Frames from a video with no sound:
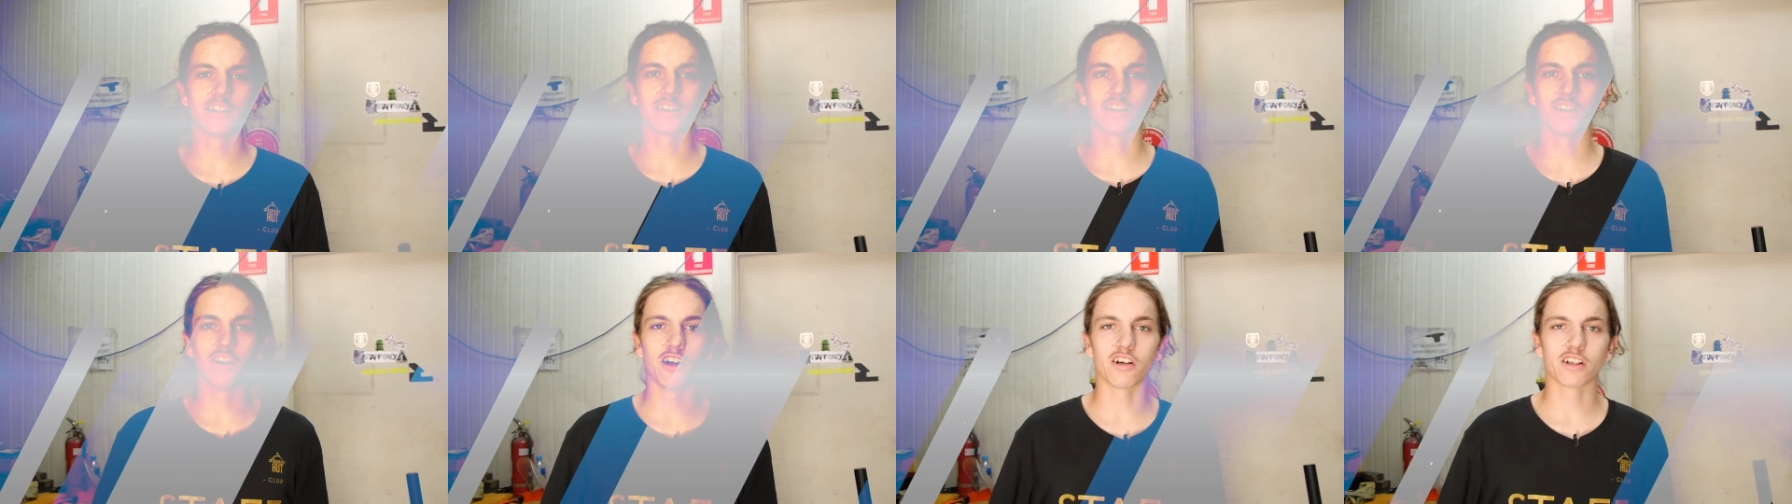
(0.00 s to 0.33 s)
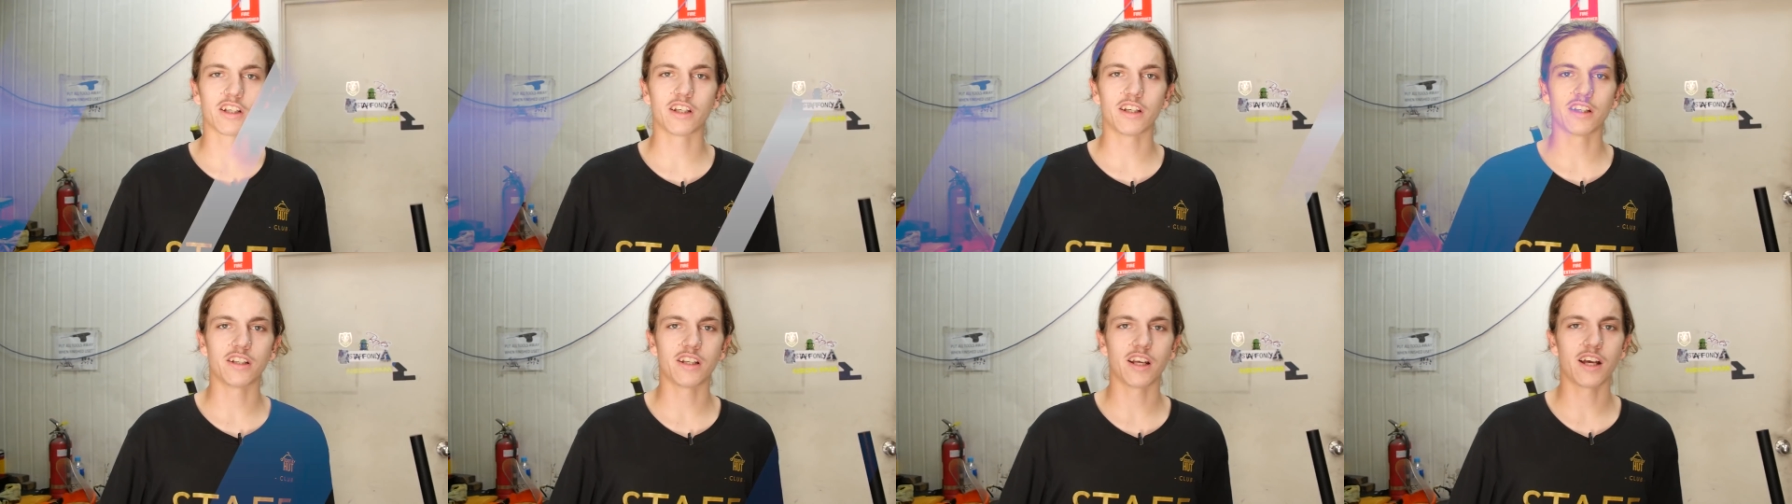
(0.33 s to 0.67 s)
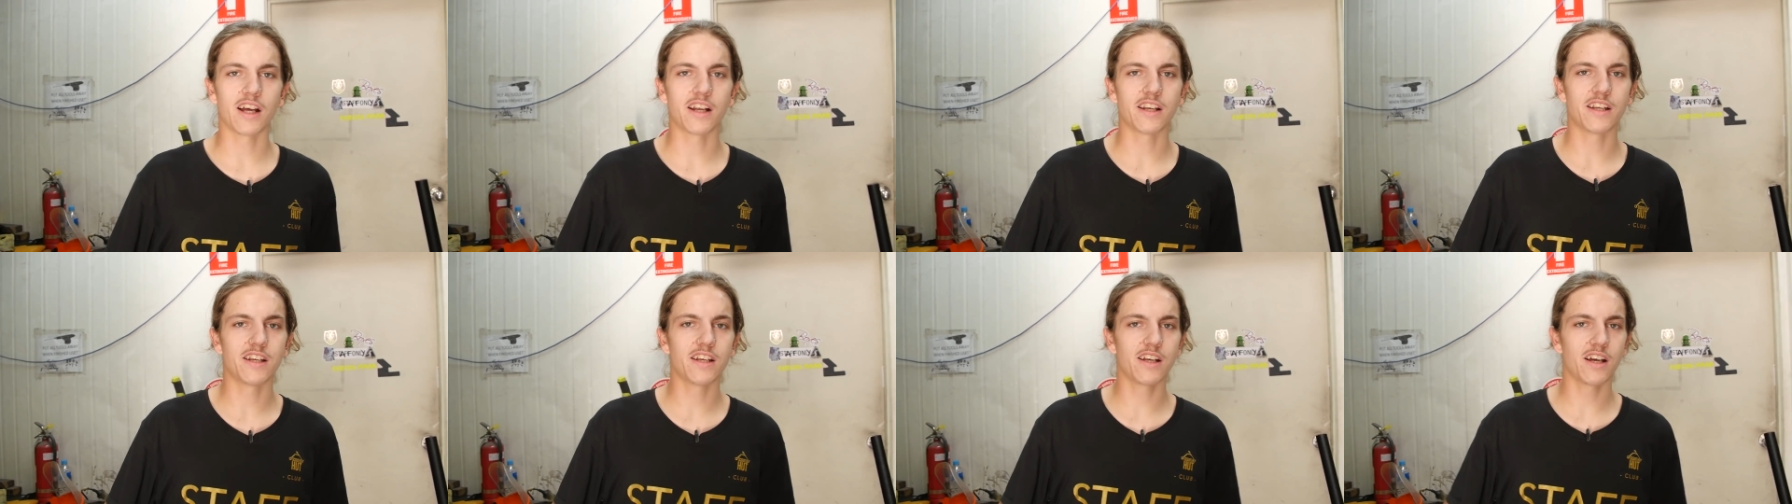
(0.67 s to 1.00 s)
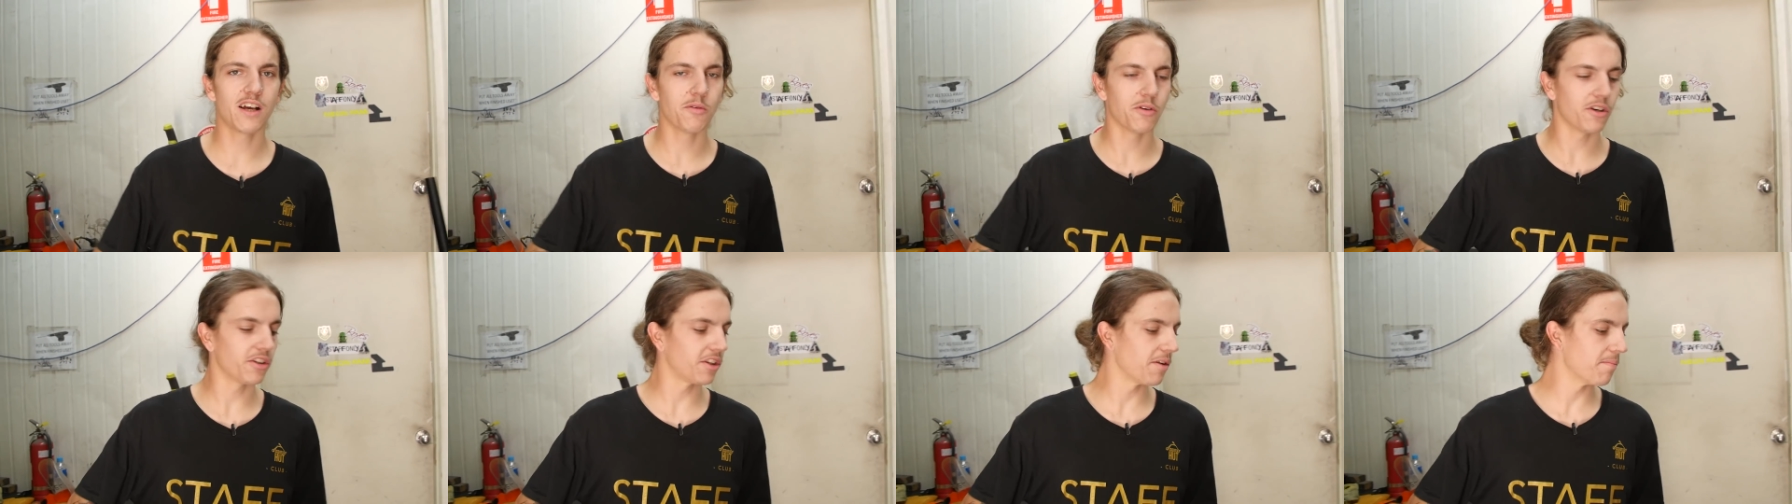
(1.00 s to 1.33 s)
guys, it's Lockie
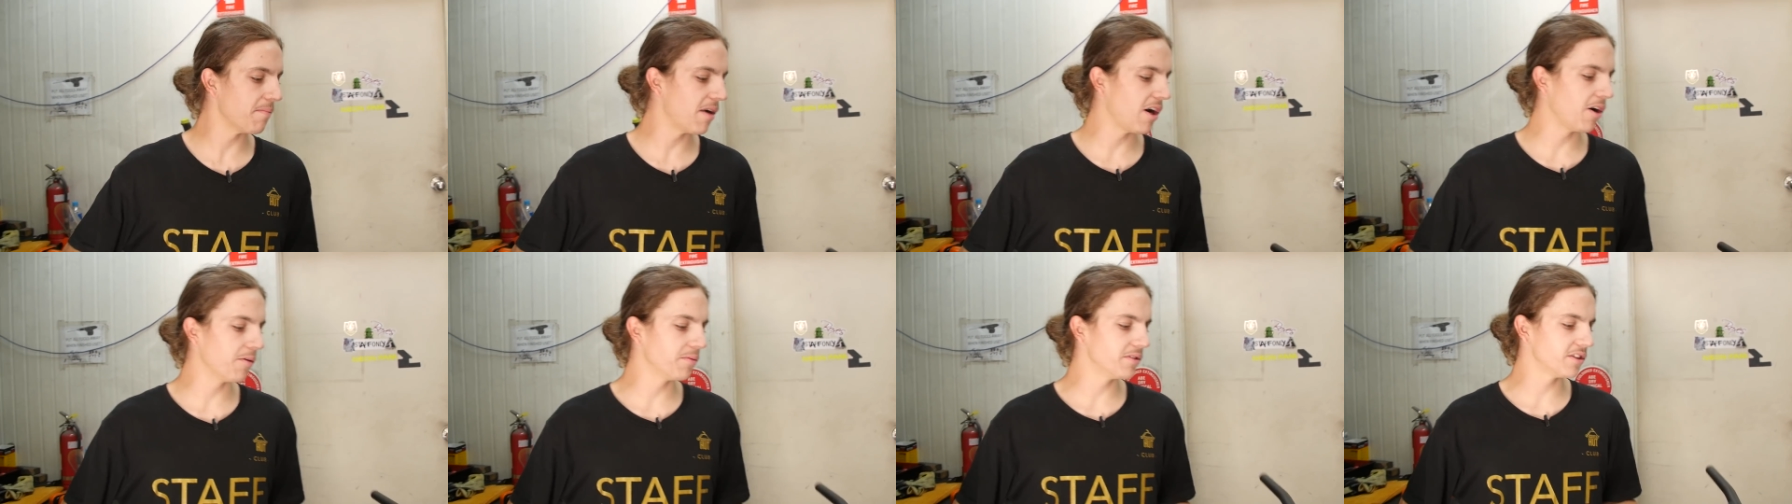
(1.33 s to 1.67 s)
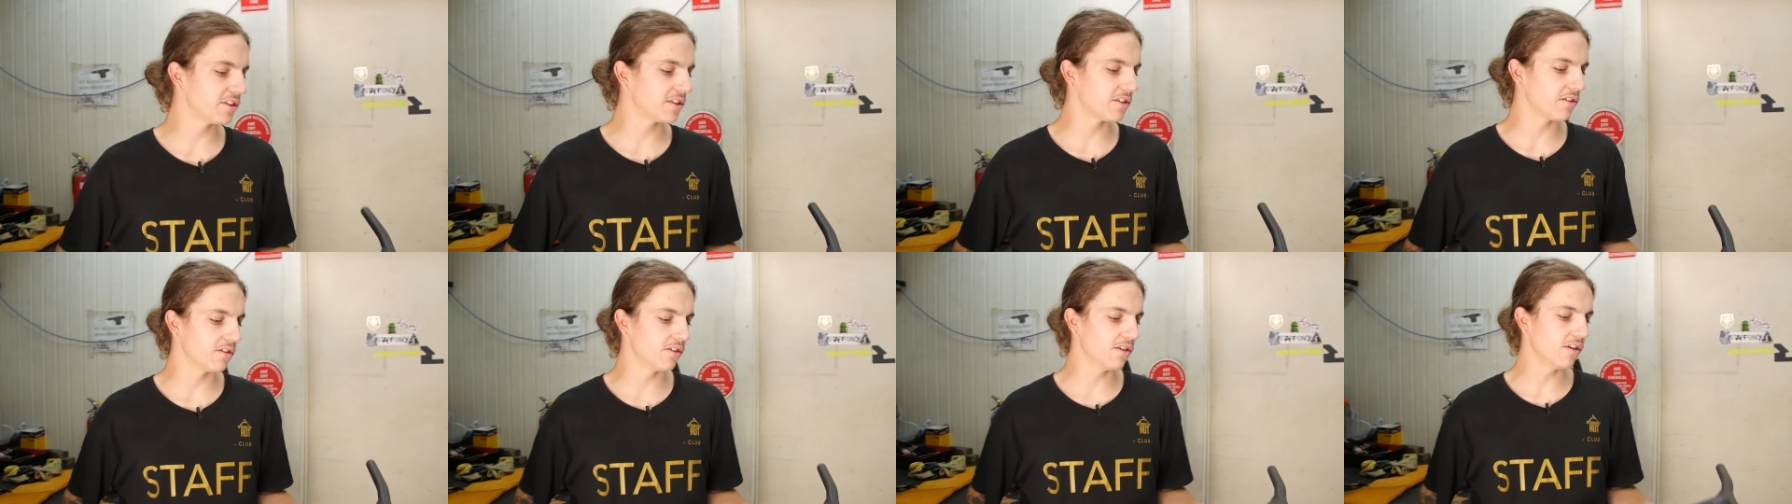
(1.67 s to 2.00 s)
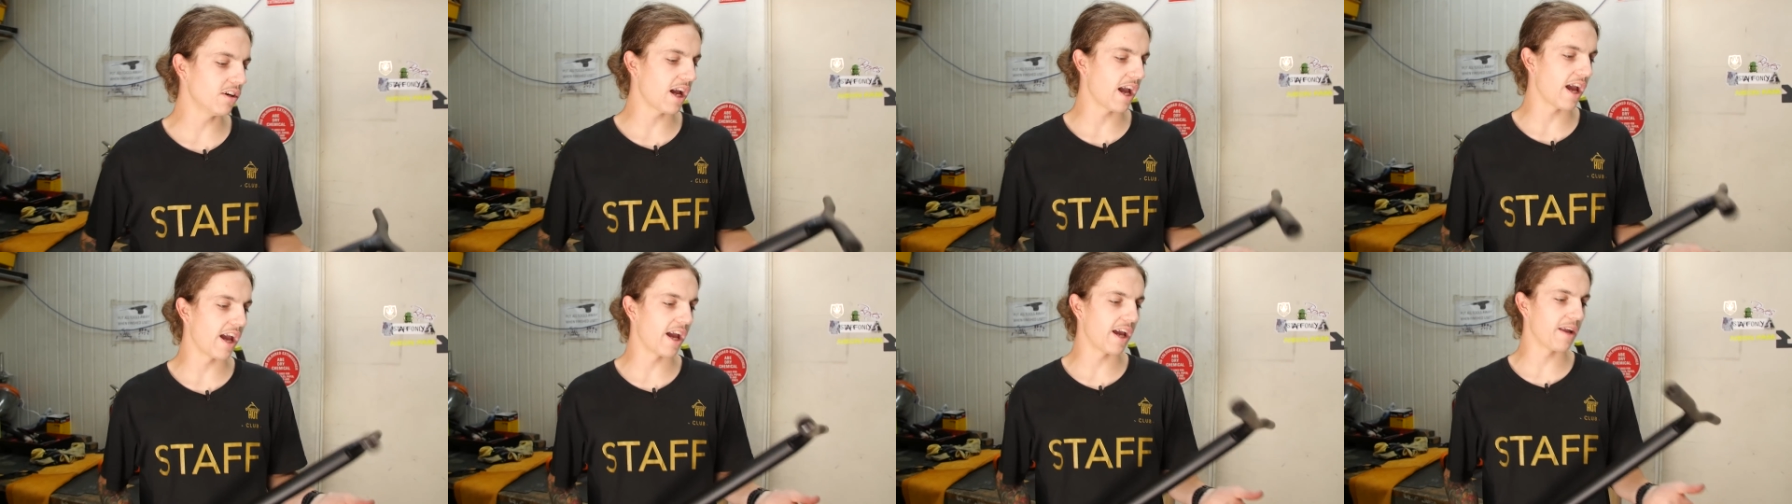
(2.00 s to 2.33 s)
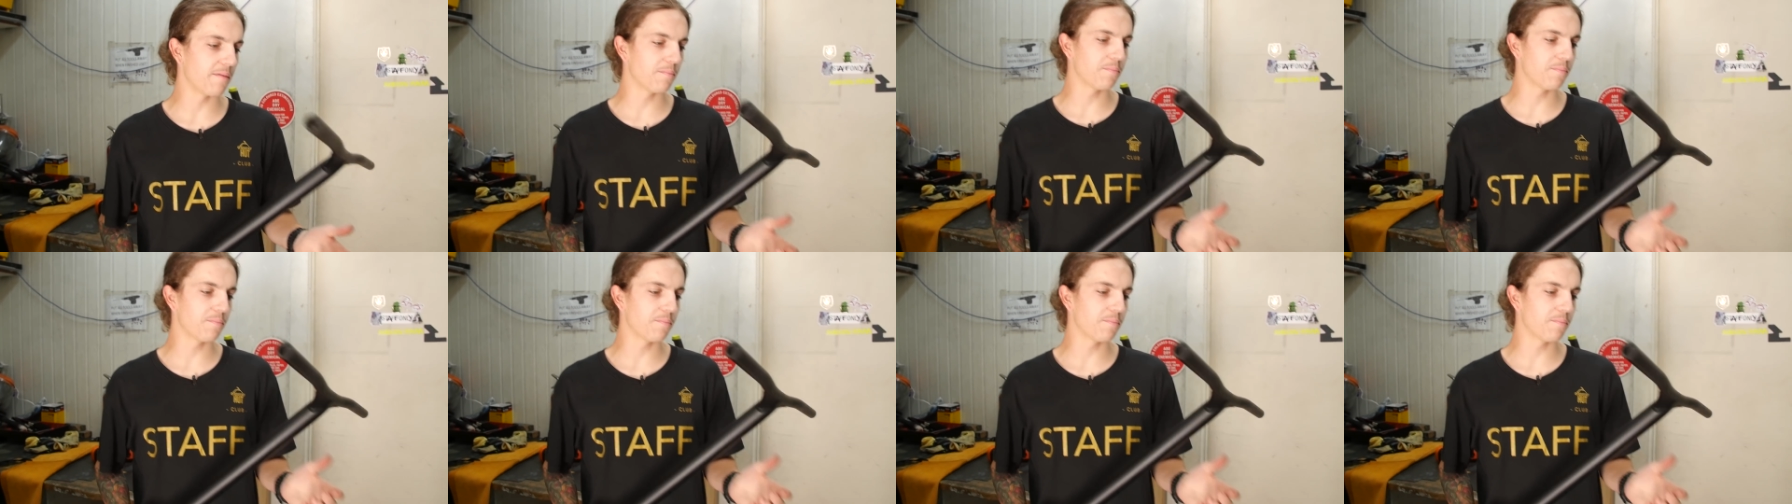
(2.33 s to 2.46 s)
down here. We're at the Melbourne store